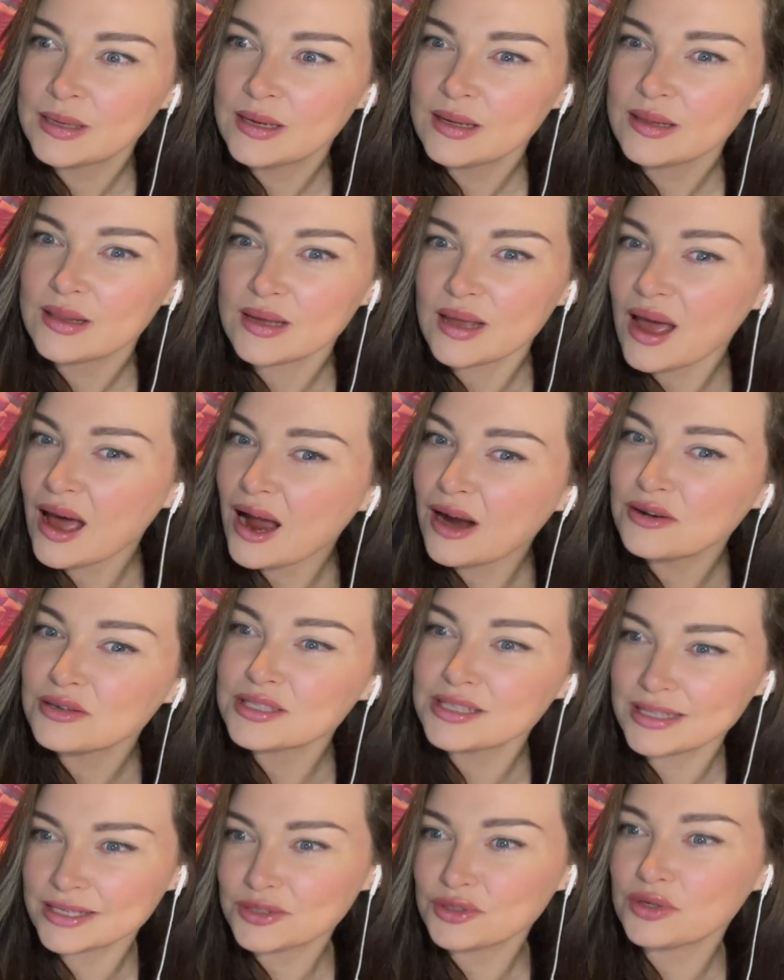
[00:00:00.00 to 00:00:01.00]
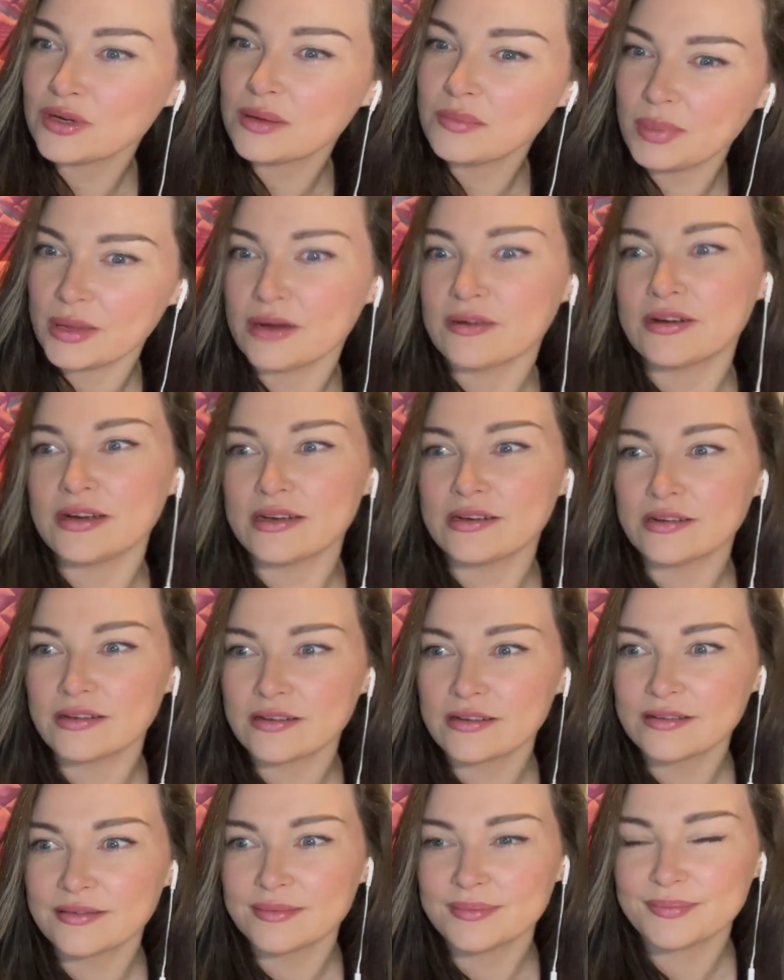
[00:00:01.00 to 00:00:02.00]
The car is literally buried
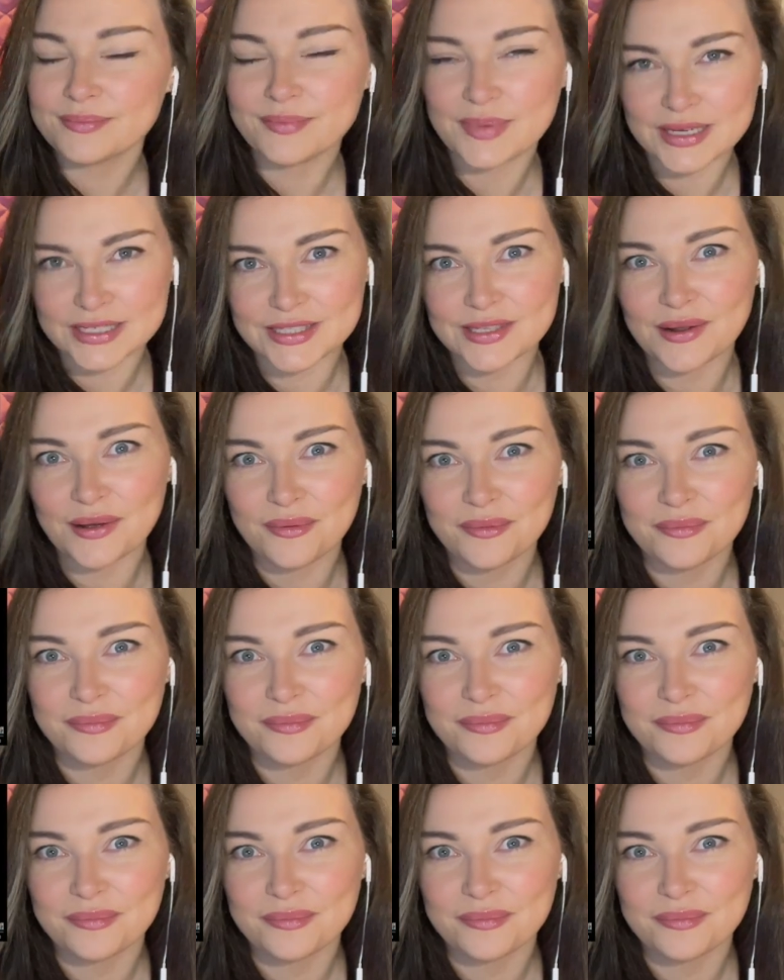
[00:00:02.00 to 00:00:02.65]
by snow.